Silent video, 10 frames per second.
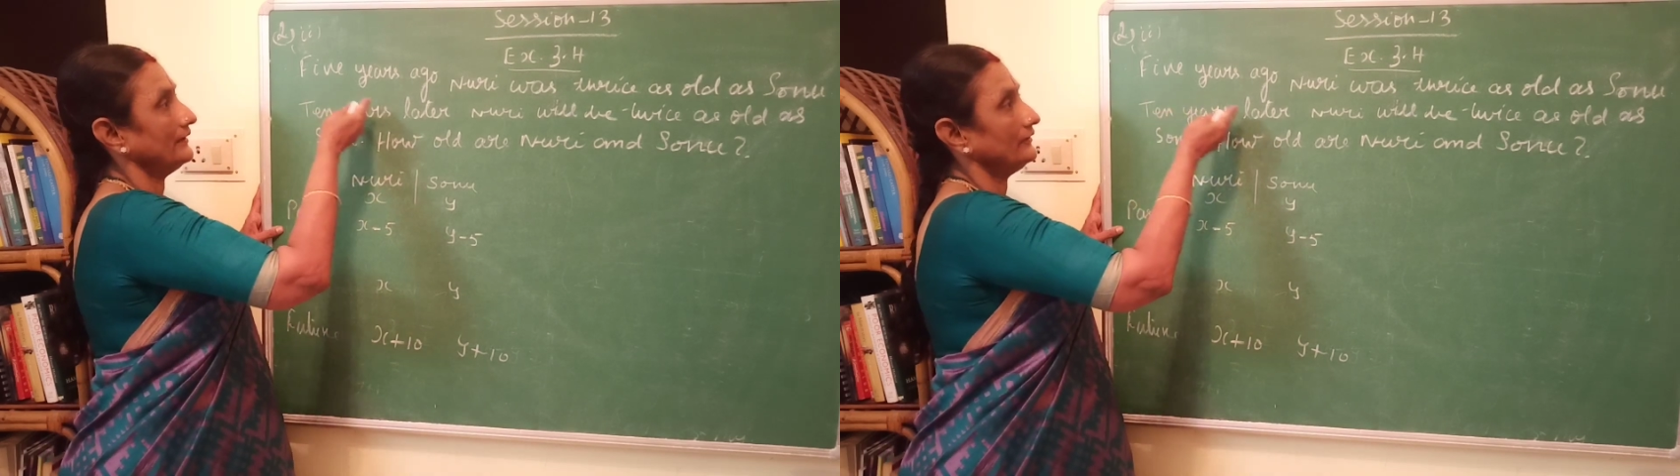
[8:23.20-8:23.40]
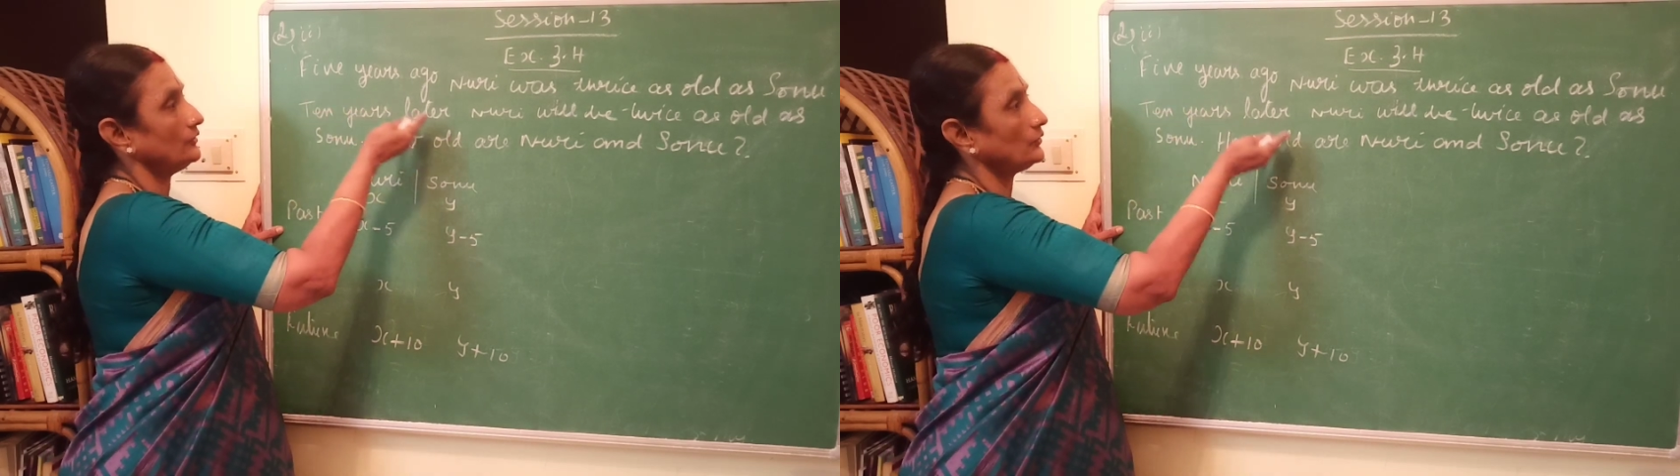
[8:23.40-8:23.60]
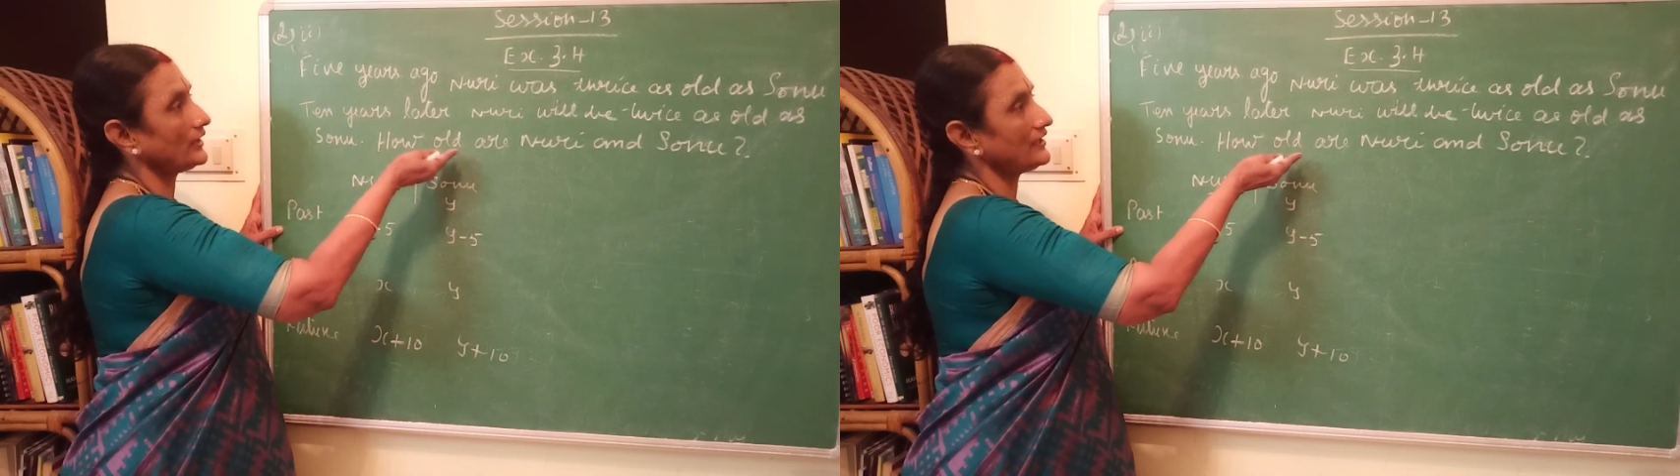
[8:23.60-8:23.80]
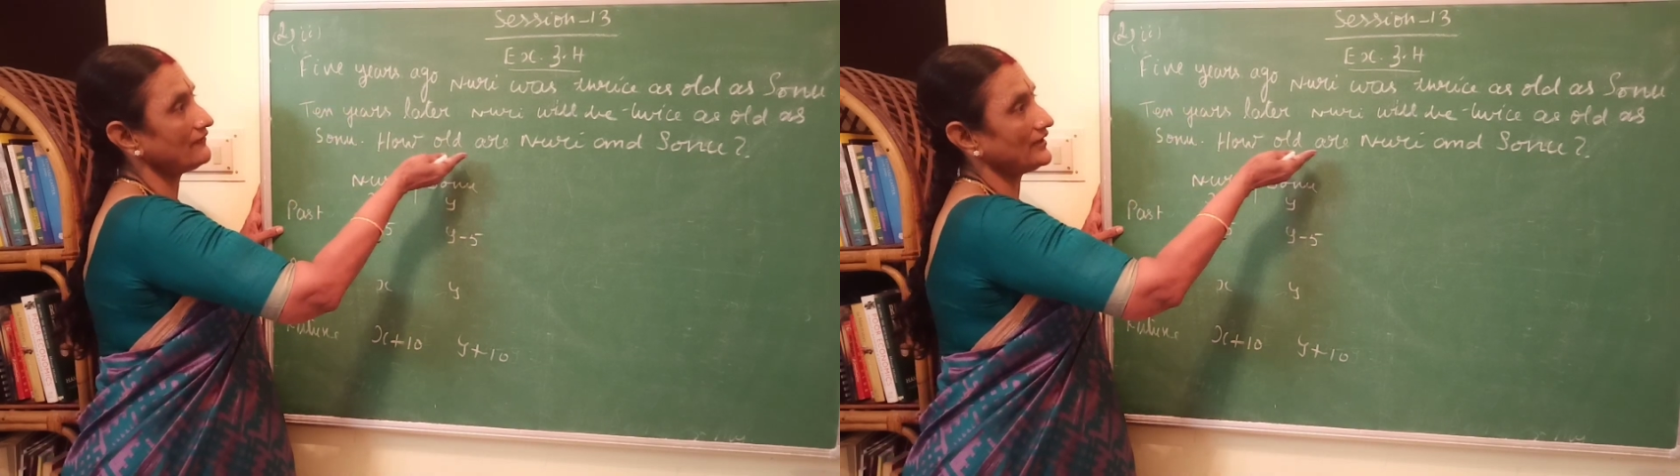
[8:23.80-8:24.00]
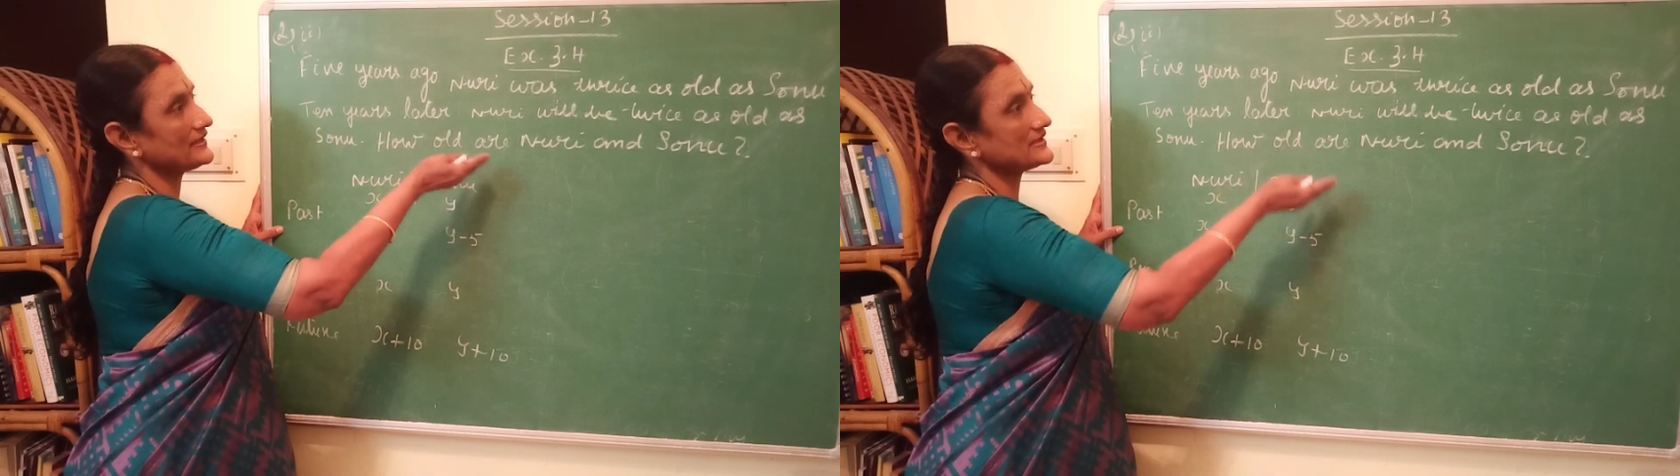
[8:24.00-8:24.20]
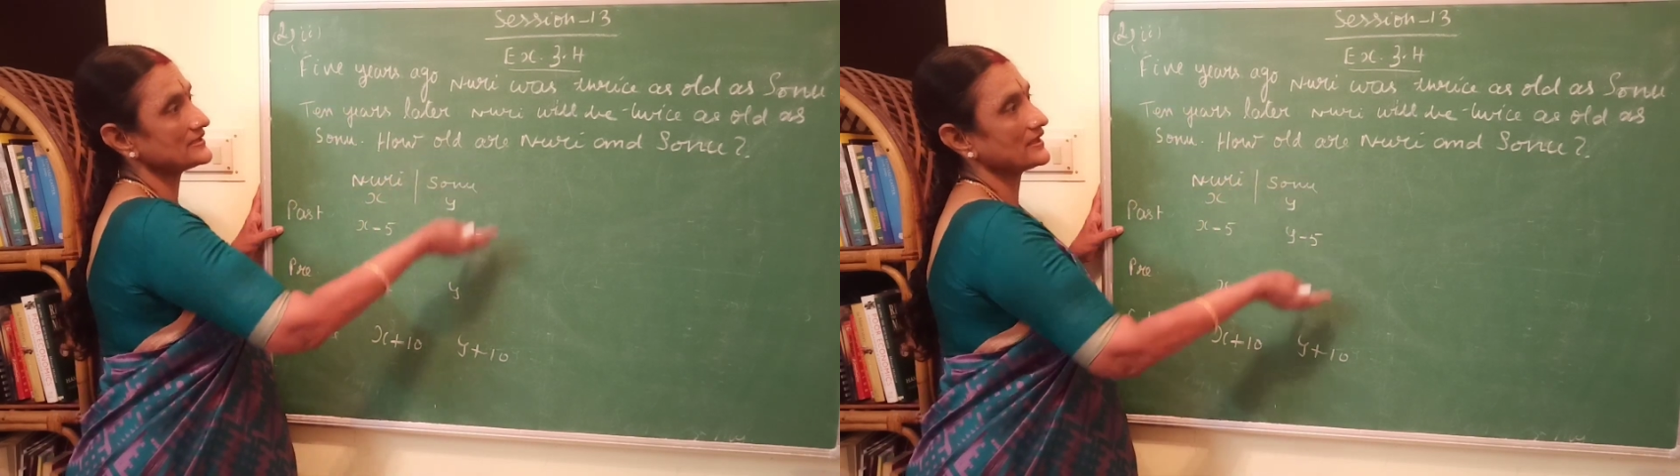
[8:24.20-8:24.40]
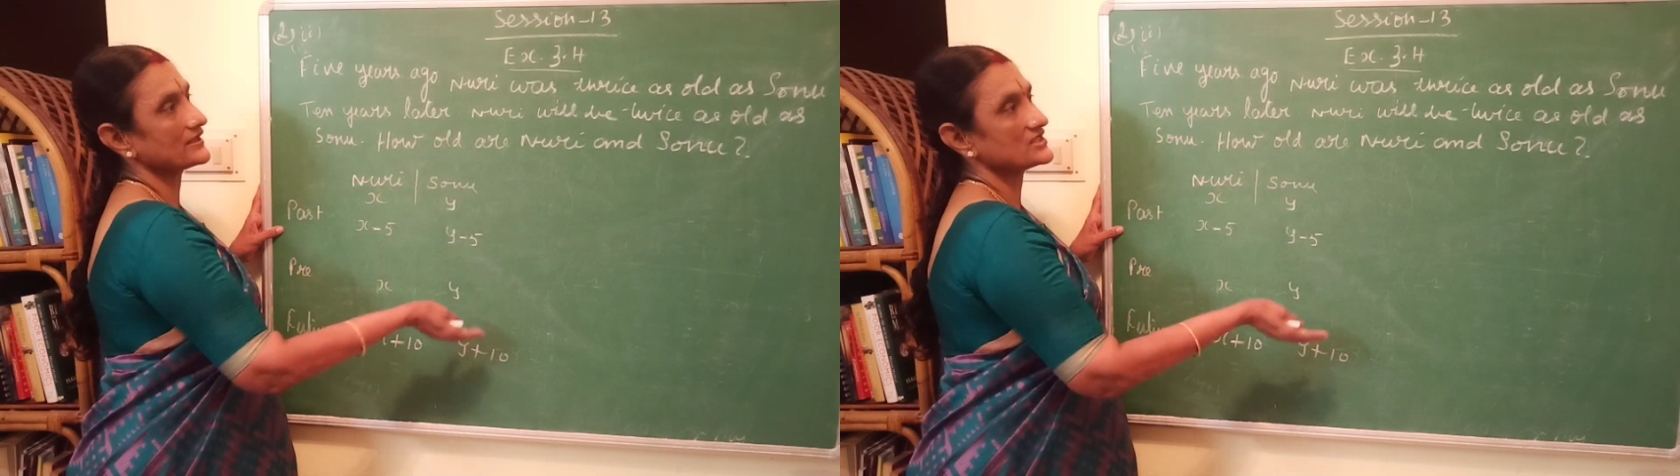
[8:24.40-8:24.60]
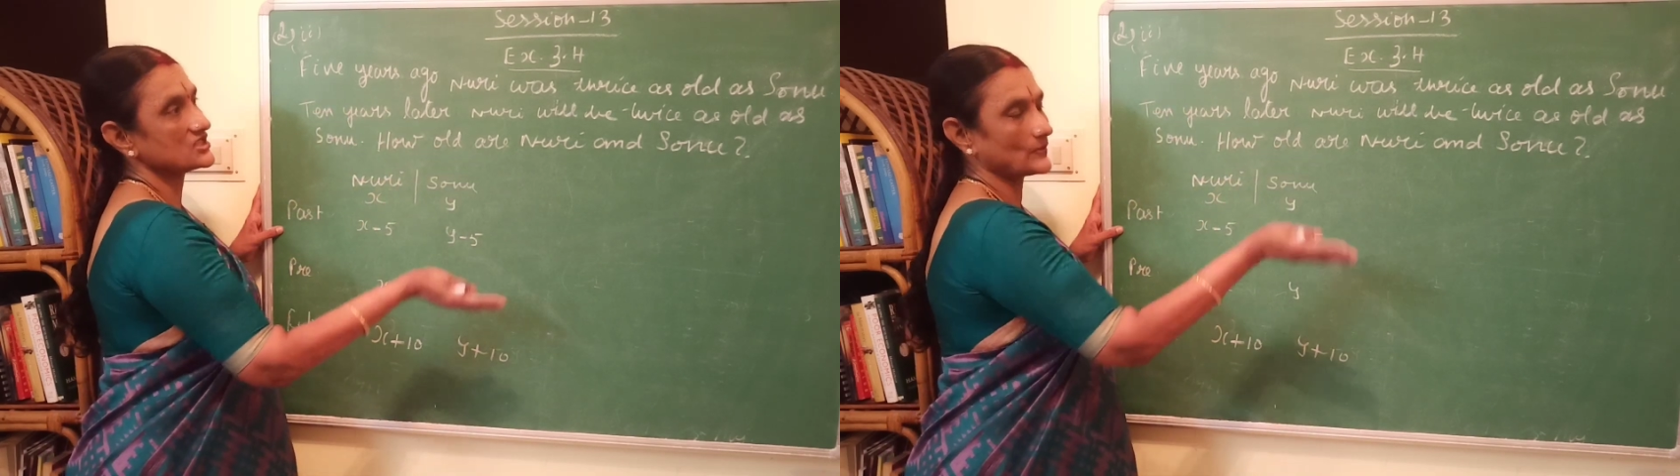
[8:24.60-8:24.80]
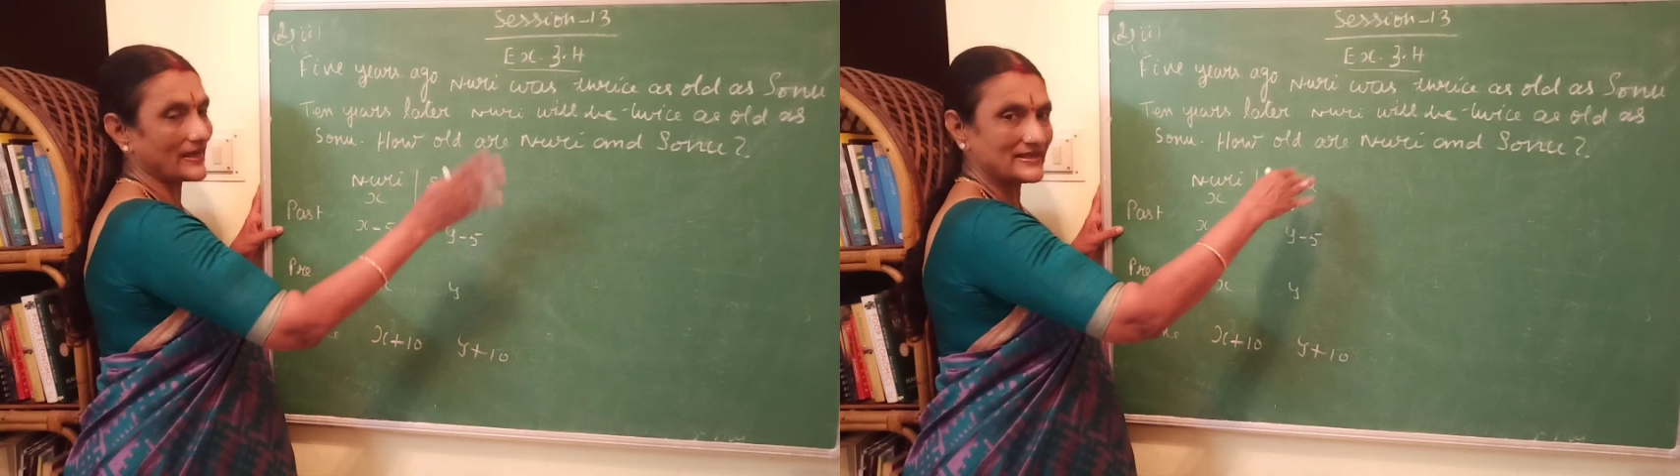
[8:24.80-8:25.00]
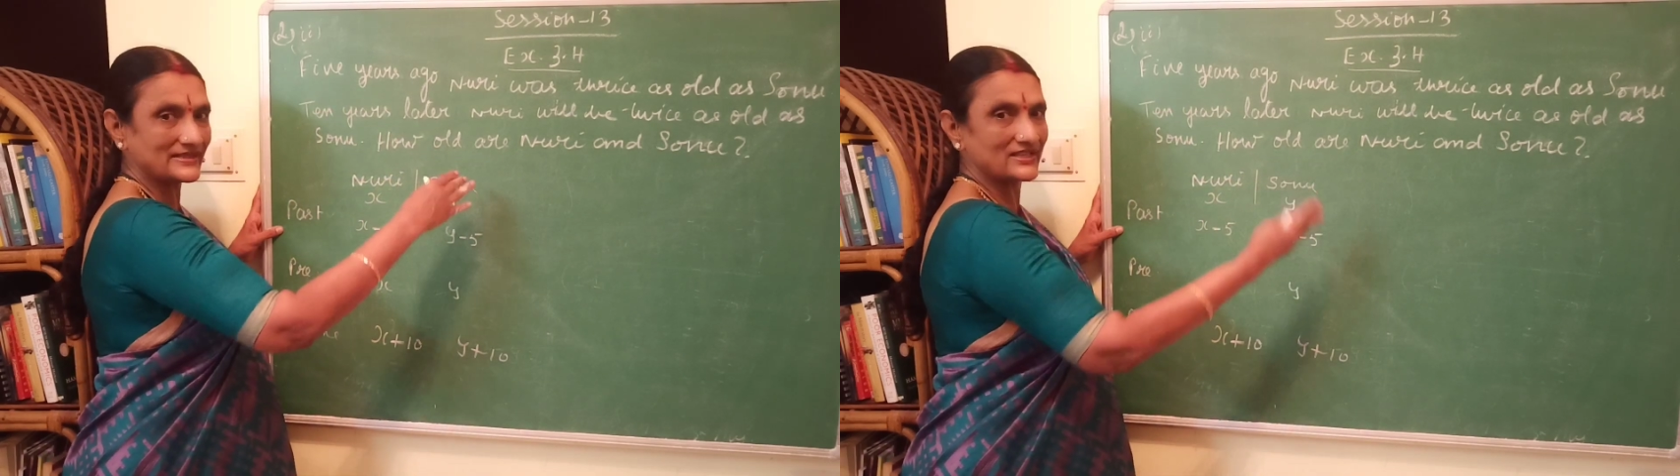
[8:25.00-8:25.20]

Noori was twice